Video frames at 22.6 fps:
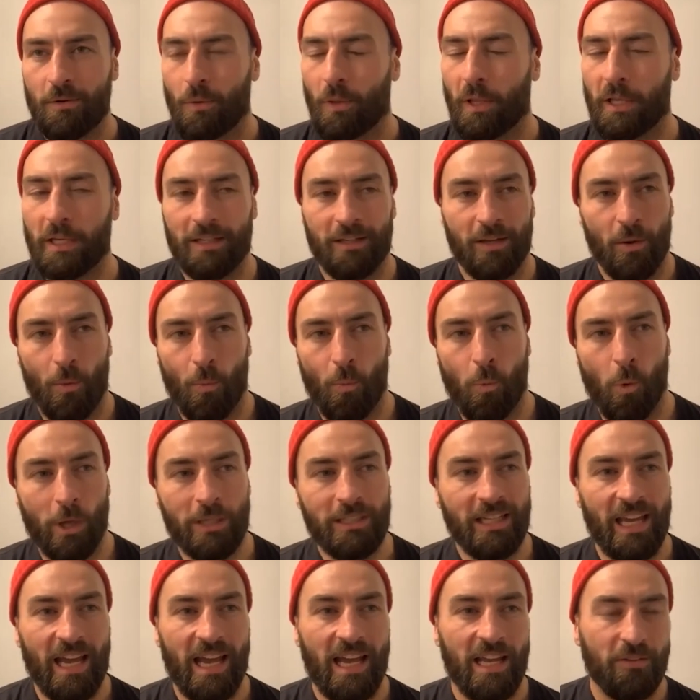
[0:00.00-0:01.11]
like
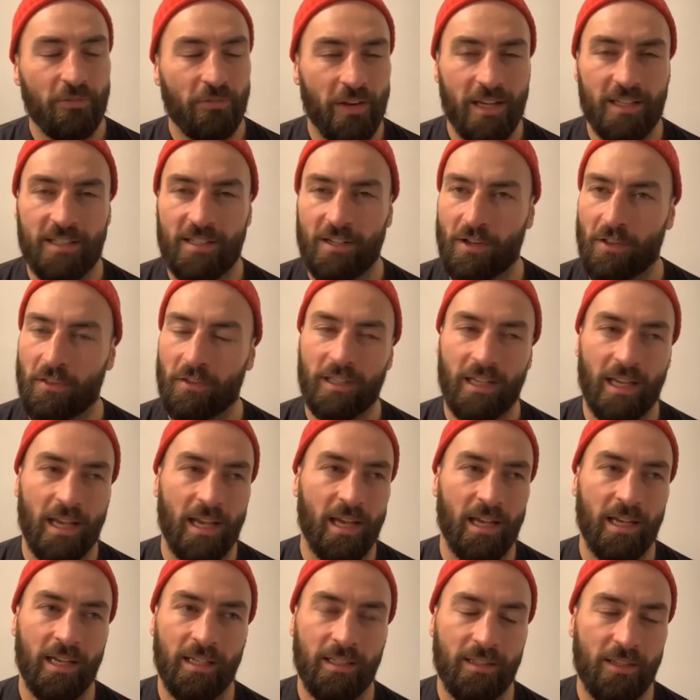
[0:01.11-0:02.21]
one guy fights another
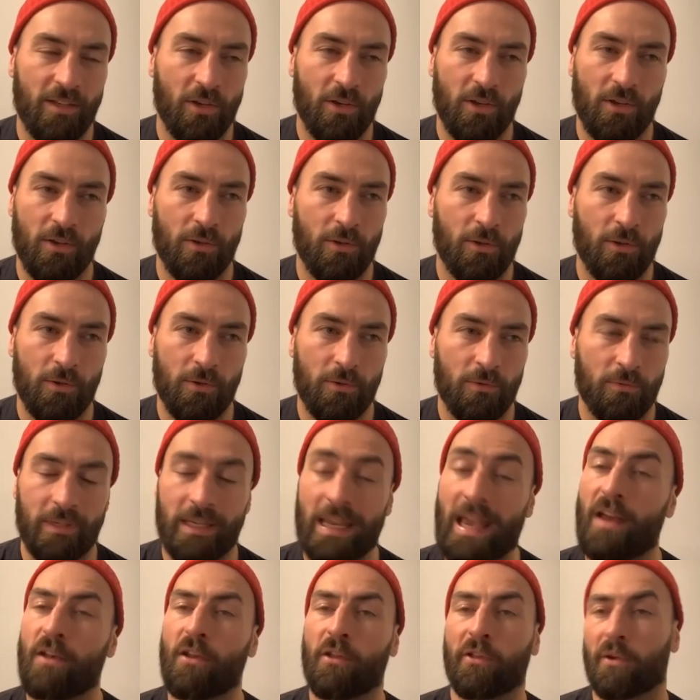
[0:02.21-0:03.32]
guy to
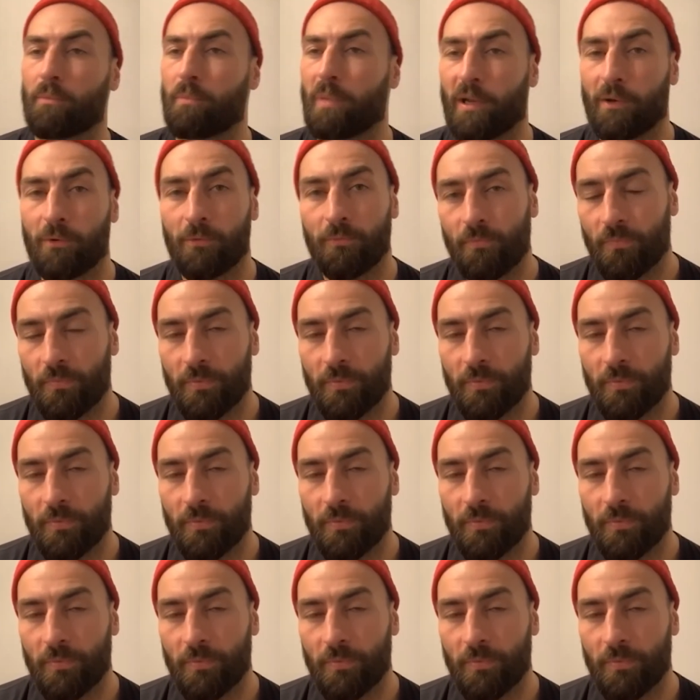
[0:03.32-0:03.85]
get another belt.